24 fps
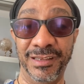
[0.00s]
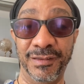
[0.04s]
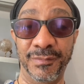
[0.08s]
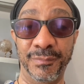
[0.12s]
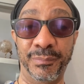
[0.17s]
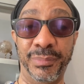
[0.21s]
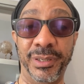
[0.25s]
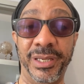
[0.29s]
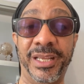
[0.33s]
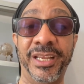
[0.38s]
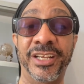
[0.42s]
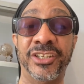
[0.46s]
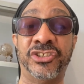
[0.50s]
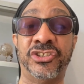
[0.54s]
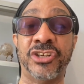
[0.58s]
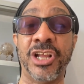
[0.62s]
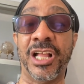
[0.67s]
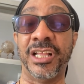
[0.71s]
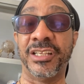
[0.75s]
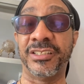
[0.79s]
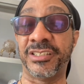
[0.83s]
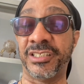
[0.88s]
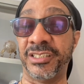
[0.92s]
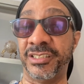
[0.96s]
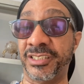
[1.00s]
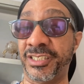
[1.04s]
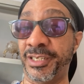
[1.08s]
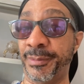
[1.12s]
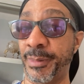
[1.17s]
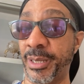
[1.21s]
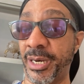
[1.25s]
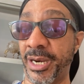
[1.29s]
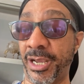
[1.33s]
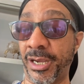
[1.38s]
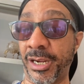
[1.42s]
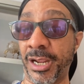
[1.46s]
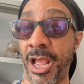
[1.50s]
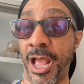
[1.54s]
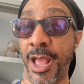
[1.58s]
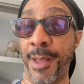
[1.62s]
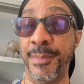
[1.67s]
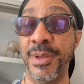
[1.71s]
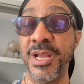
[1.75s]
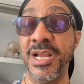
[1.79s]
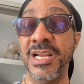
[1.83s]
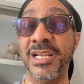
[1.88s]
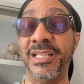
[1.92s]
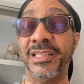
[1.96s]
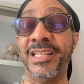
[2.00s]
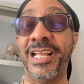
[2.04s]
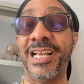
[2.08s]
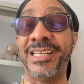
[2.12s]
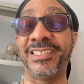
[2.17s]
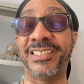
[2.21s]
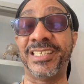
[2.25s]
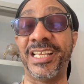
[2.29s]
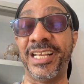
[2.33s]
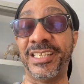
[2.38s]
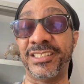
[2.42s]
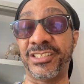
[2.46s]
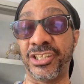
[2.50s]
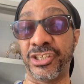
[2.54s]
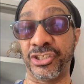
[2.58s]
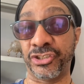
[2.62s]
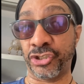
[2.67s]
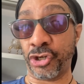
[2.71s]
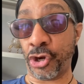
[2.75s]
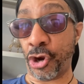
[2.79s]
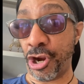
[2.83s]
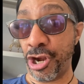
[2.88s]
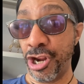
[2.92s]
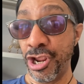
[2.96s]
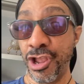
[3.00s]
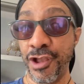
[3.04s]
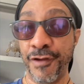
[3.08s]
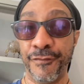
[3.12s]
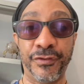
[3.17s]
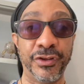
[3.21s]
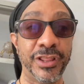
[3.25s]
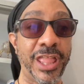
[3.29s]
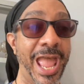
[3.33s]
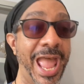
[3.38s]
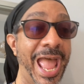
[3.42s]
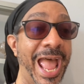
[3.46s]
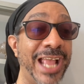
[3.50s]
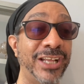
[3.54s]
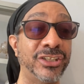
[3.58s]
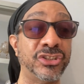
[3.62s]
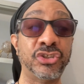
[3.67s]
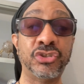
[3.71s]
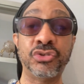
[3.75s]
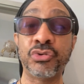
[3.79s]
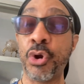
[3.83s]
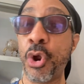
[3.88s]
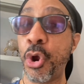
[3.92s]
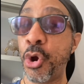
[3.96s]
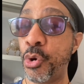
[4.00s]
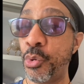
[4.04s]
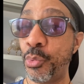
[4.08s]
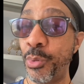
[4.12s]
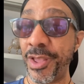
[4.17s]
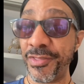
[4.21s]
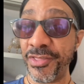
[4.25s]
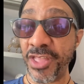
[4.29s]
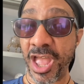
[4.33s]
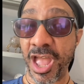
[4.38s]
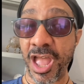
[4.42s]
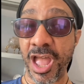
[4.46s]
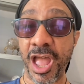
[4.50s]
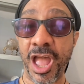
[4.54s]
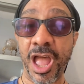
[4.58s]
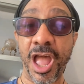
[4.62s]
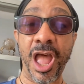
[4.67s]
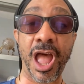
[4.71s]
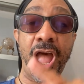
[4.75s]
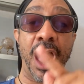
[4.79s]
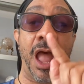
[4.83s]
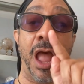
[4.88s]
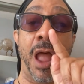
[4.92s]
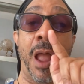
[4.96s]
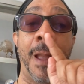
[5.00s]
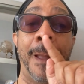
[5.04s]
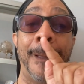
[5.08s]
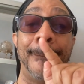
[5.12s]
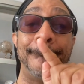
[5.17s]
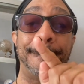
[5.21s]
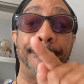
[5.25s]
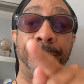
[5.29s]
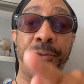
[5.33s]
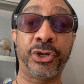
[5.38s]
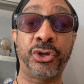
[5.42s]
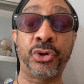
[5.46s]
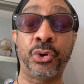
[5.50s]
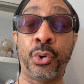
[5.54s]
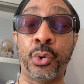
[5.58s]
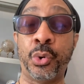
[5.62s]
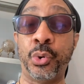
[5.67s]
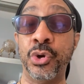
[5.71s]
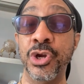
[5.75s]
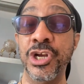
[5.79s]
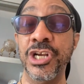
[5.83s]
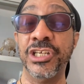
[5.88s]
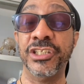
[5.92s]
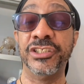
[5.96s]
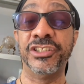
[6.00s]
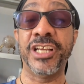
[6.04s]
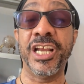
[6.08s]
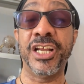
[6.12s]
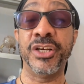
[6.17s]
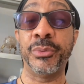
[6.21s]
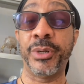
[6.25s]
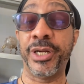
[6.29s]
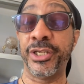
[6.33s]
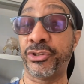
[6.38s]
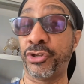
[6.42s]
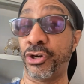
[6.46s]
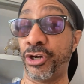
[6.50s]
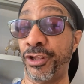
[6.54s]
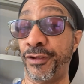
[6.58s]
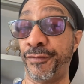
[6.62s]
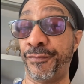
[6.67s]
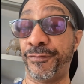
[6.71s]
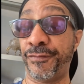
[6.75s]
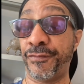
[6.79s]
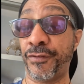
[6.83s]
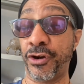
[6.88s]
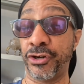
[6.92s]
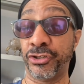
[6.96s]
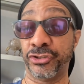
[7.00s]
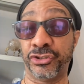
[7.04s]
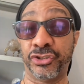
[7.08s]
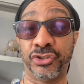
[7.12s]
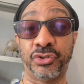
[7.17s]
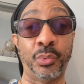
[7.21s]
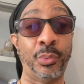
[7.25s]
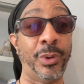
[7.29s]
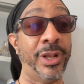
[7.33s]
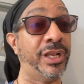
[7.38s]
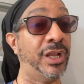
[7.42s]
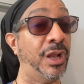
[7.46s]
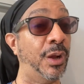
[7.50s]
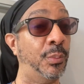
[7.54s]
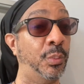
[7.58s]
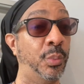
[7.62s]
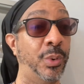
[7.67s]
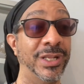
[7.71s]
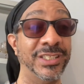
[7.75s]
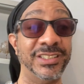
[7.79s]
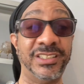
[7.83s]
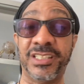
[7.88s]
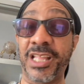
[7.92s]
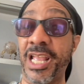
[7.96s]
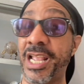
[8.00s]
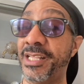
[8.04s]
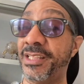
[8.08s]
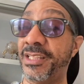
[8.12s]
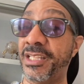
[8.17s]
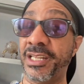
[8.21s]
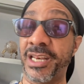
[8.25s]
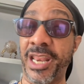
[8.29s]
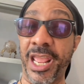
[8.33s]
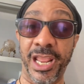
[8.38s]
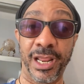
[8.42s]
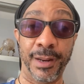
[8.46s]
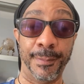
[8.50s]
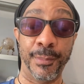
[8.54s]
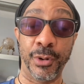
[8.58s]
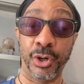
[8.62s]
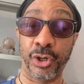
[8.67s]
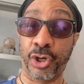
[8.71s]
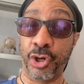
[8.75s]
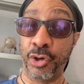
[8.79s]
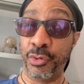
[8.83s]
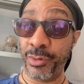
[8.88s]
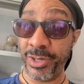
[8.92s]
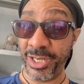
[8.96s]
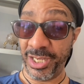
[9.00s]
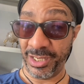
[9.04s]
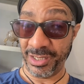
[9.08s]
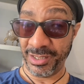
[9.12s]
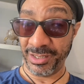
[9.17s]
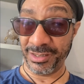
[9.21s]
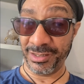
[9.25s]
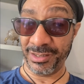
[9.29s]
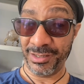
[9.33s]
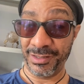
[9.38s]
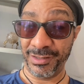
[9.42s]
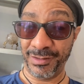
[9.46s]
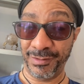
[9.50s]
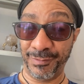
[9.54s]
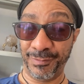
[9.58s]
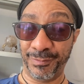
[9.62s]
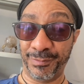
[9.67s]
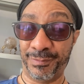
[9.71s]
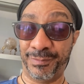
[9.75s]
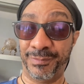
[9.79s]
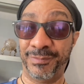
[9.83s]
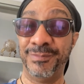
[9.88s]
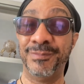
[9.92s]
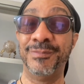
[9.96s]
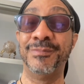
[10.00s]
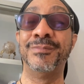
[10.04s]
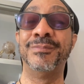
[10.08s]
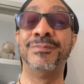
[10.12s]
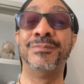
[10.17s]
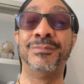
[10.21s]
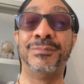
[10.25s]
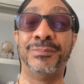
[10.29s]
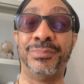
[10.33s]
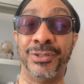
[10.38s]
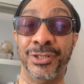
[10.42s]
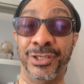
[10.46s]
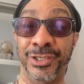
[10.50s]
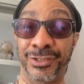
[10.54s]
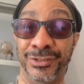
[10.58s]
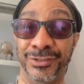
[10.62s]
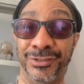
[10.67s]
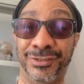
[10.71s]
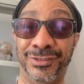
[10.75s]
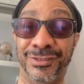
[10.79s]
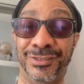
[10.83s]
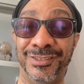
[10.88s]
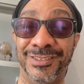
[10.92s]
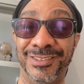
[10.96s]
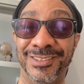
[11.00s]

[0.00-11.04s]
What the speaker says: bigeastrology@gmail.com. Let's get to the chart for the astro weather. Pew. January 31st, wake up Wednesday, the day of Mercury. Peace.